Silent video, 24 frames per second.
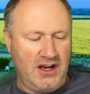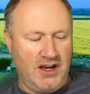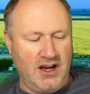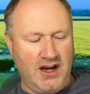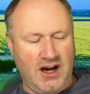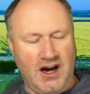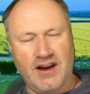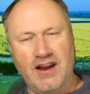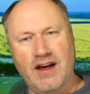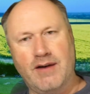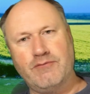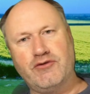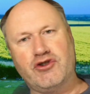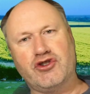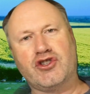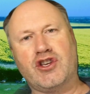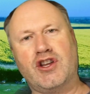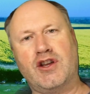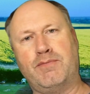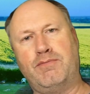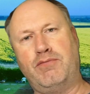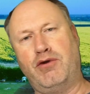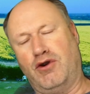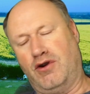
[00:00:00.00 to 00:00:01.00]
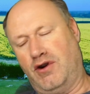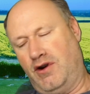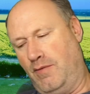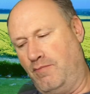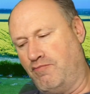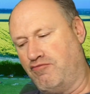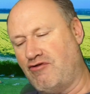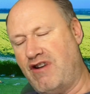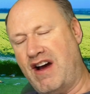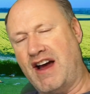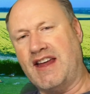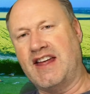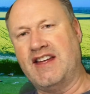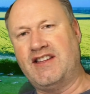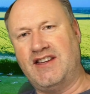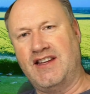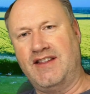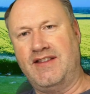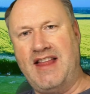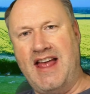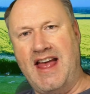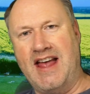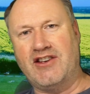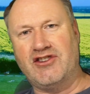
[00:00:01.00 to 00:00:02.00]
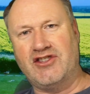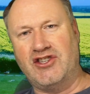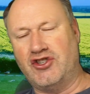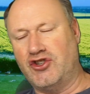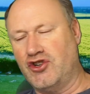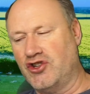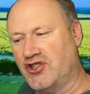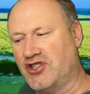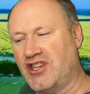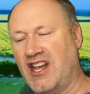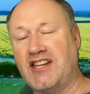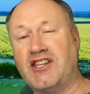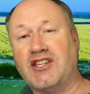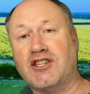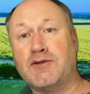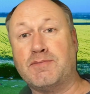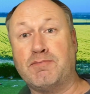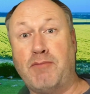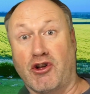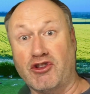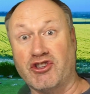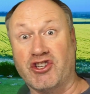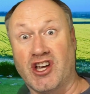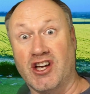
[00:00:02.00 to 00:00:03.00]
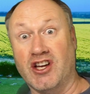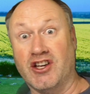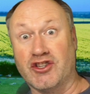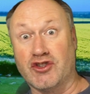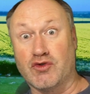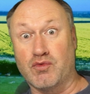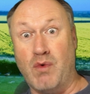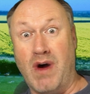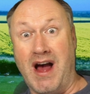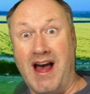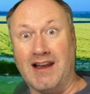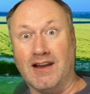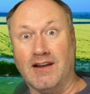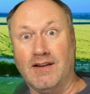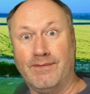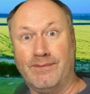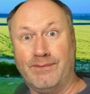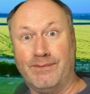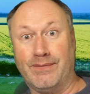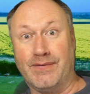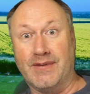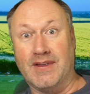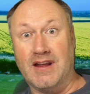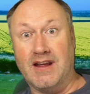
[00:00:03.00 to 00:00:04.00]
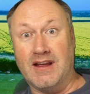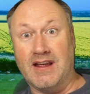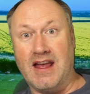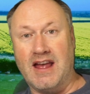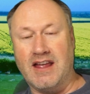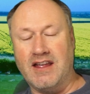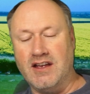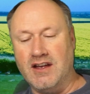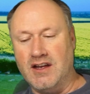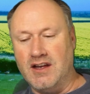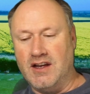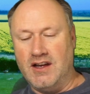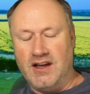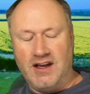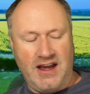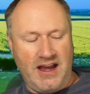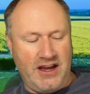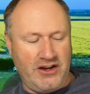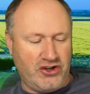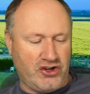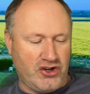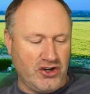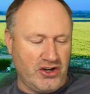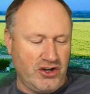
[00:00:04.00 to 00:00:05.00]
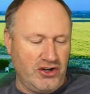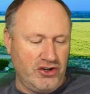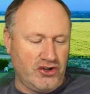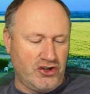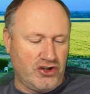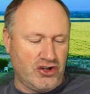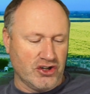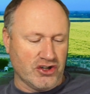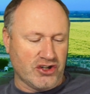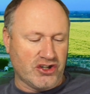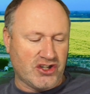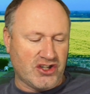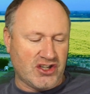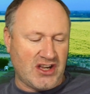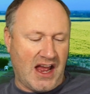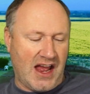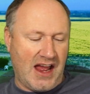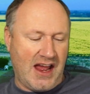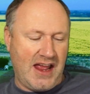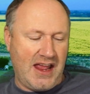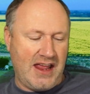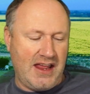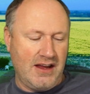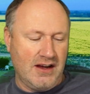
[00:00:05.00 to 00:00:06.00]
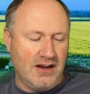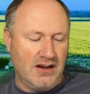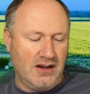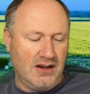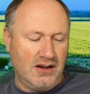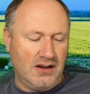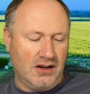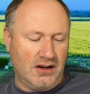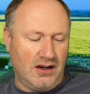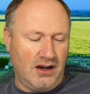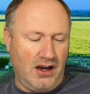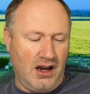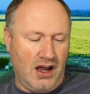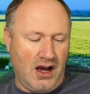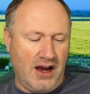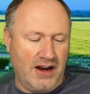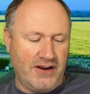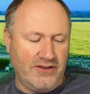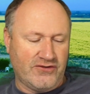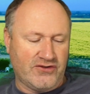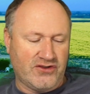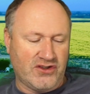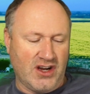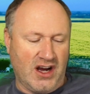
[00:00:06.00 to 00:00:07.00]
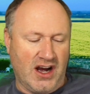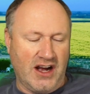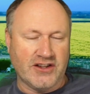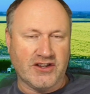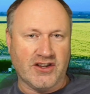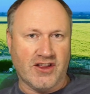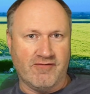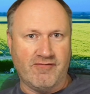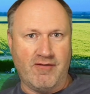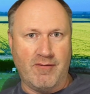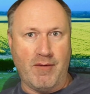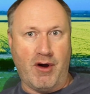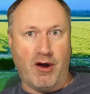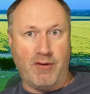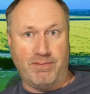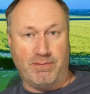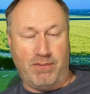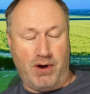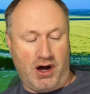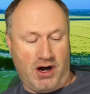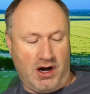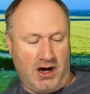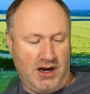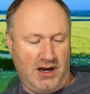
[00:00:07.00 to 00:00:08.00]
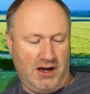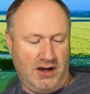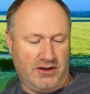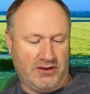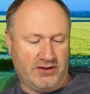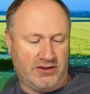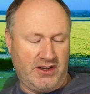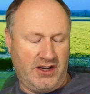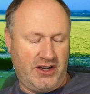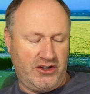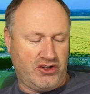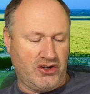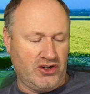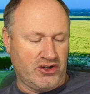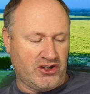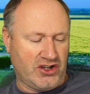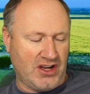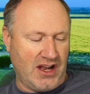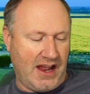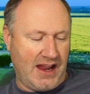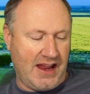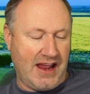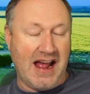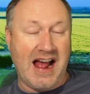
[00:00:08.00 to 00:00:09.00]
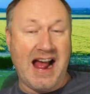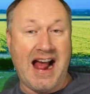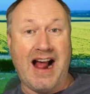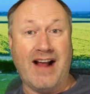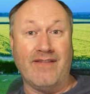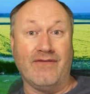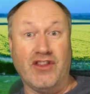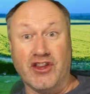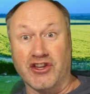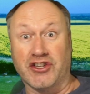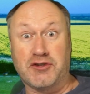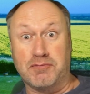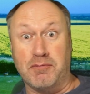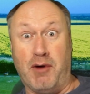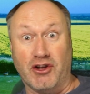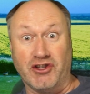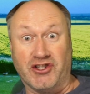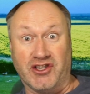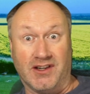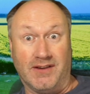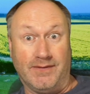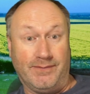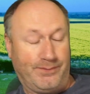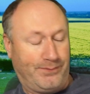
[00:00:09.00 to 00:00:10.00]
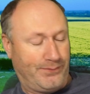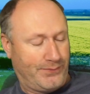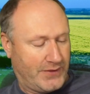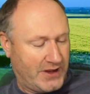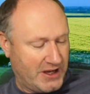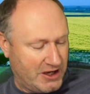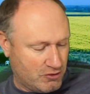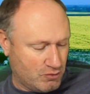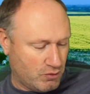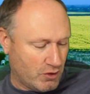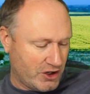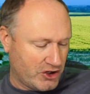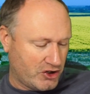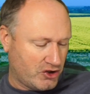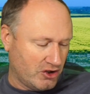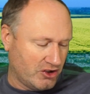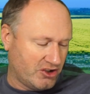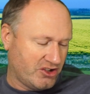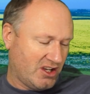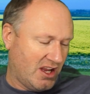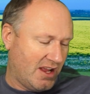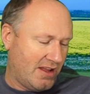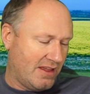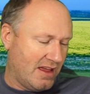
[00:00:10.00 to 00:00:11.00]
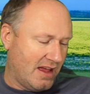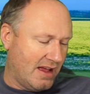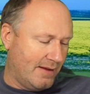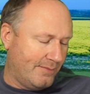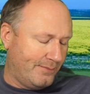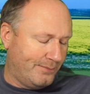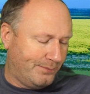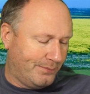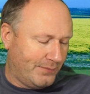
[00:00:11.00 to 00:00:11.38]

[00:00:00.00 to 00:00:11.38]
And I'm just going to put a bracket in there because it should say spotter as well. Okay, it shouldn't just say line of sight of the remote pilot. It should say and the spotter is what it should say there.